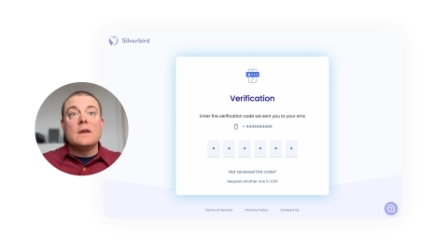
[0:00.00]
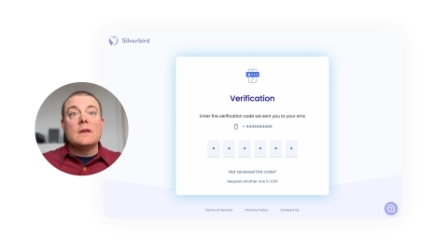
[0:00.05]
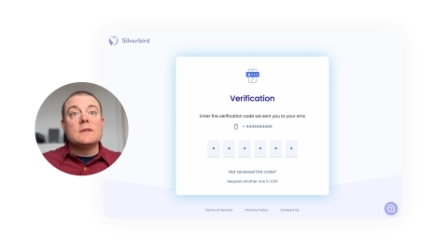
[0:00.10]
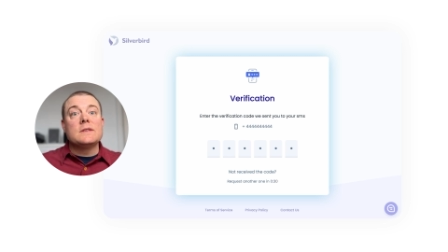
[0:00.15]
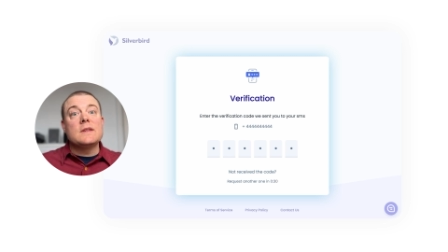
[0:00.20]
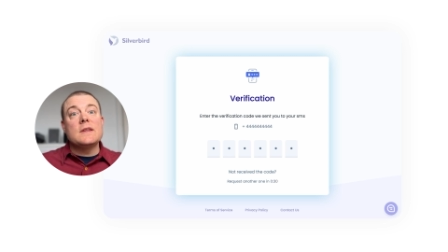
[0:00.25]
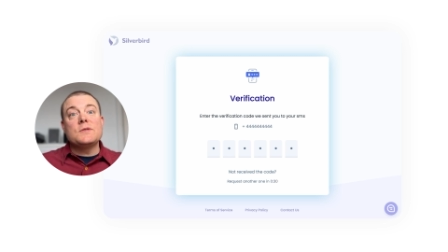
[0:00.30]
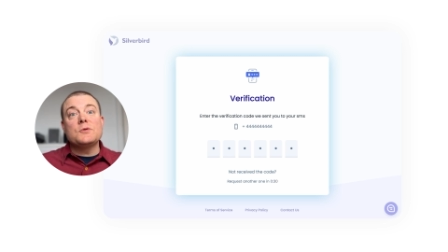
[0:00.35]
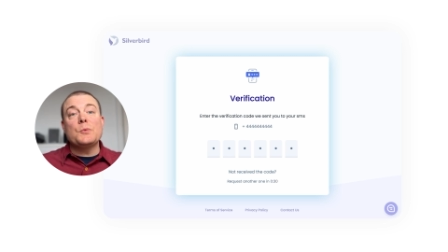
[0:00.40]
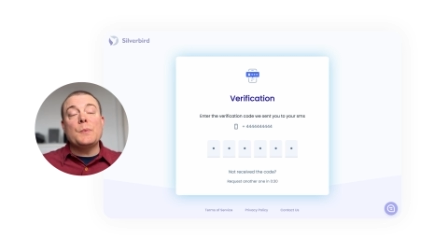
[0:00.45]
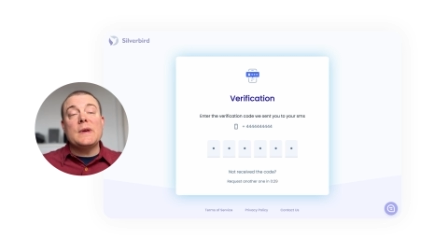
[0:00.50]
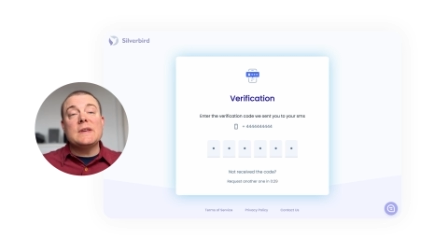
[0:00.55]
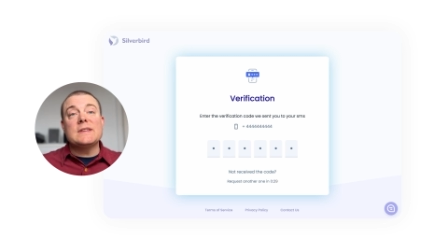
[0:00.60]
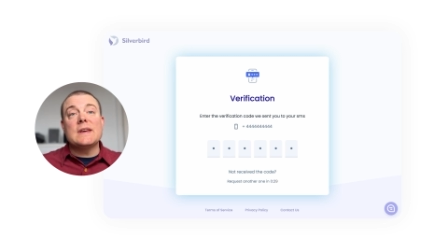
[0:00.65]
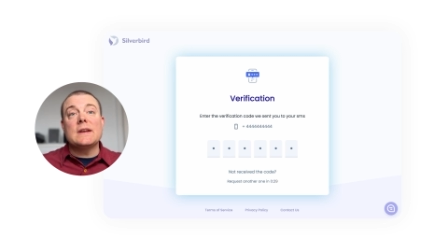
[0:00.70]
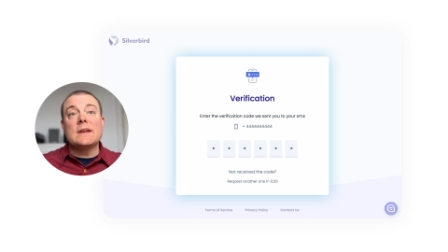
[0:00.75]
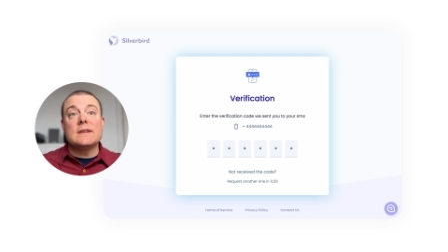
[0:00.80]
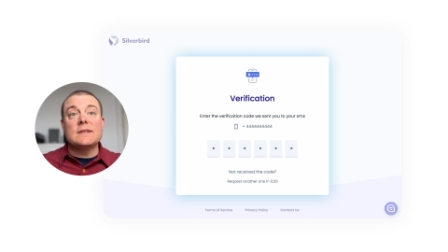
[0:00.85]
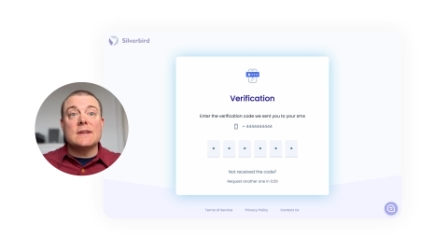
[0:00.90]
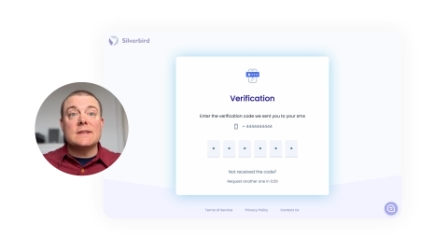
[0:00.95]
So this will be
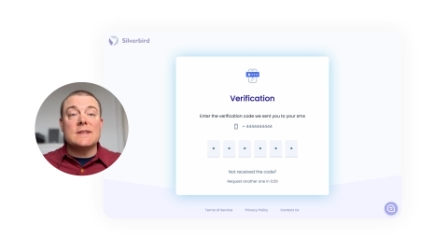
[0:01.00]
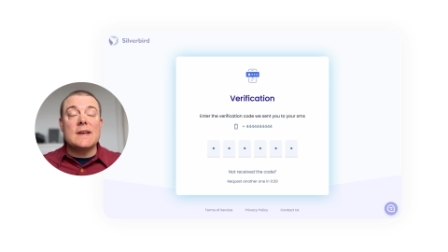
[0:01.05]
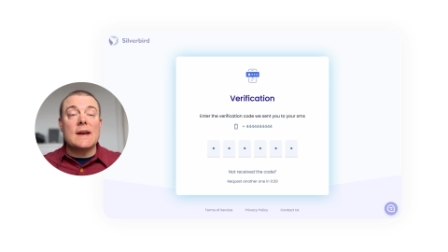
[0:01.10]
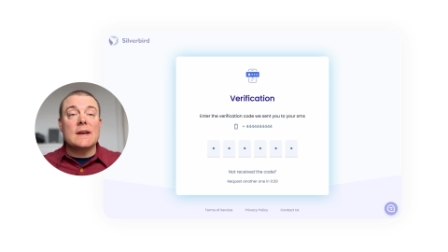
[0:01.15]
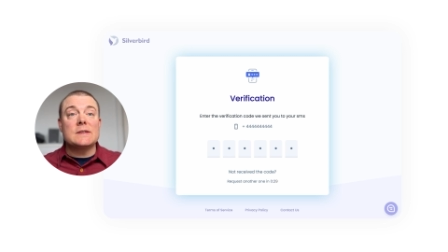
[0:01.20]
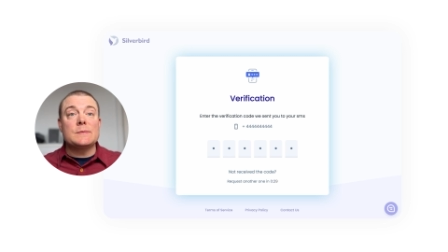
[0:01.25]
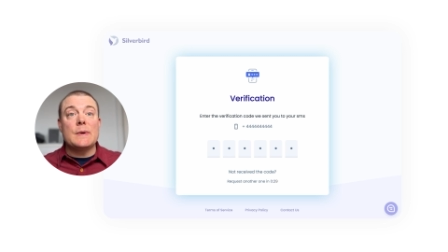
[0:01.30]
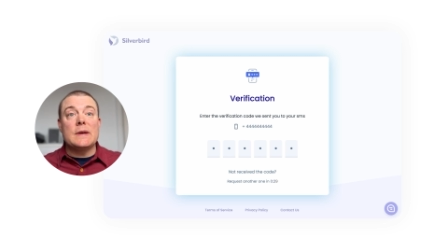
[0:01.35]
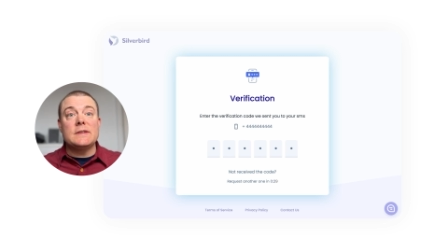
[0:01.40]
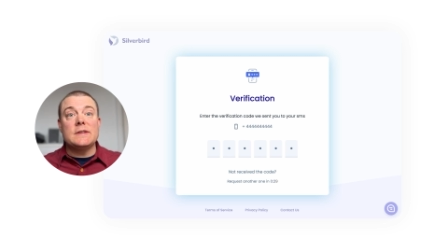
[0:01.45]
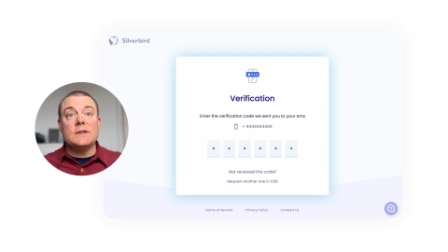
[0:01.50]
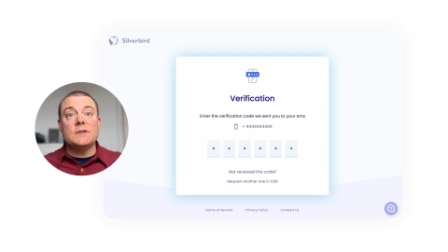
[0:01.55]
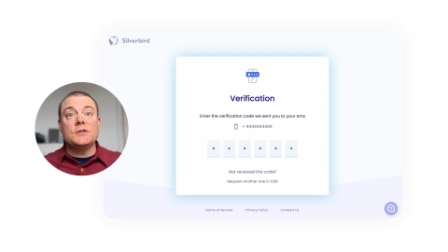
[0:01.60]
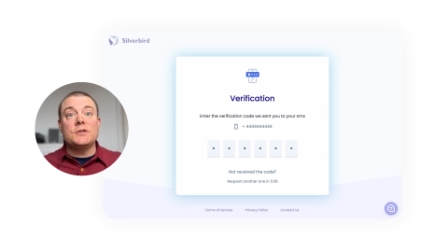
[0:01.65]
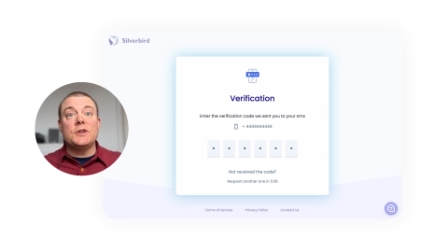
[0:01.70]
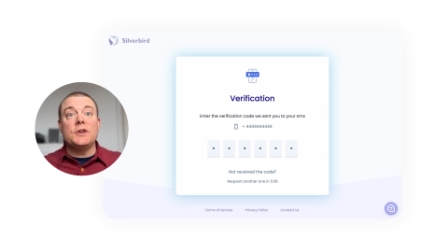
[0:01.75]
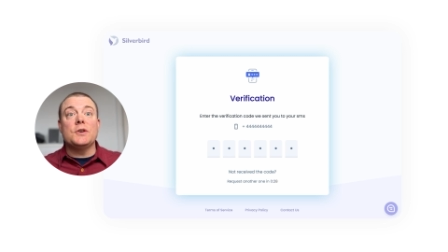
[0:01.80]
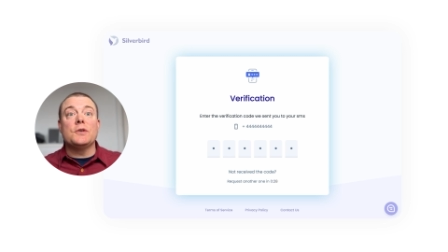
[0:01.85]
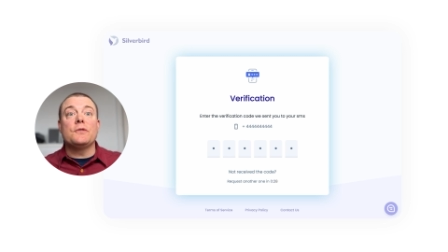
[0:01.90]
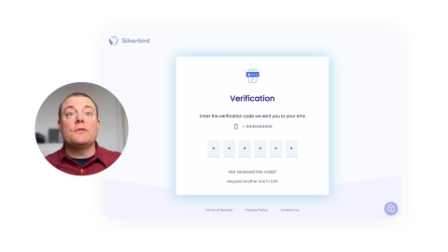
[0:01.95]
sent as a text message
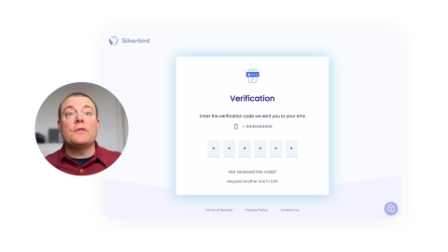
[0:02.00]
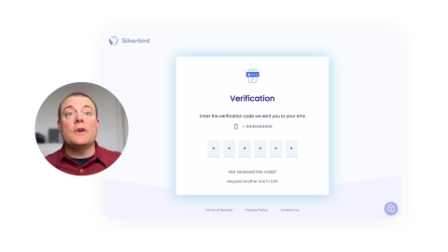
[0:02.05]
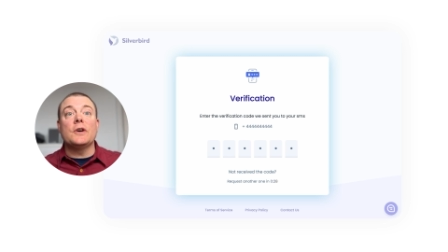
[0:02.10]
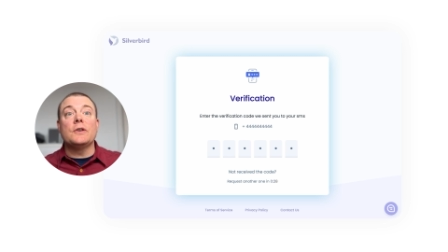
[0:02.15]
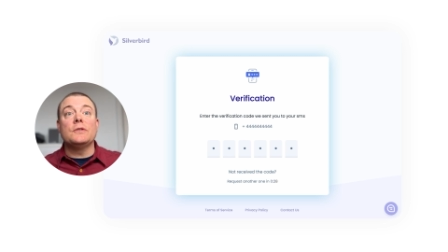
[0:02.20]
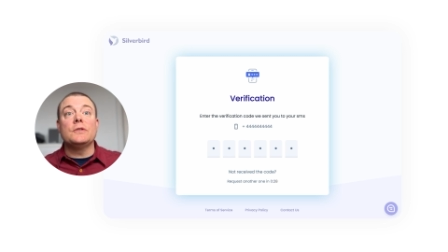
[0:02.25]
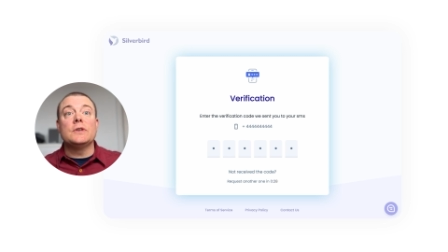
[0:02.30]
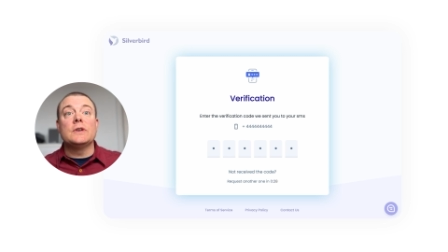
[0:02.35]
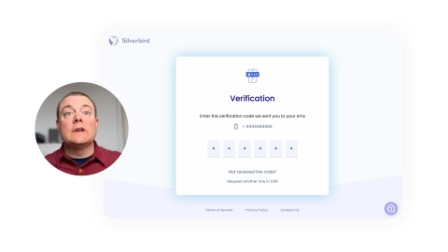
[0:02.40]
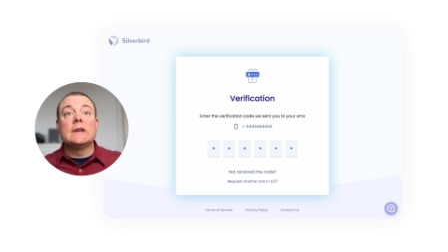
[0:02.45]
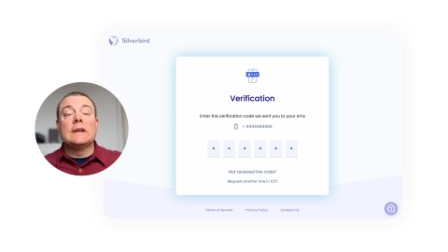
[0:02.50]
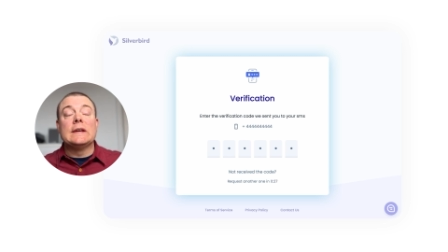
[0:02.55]
to your phone.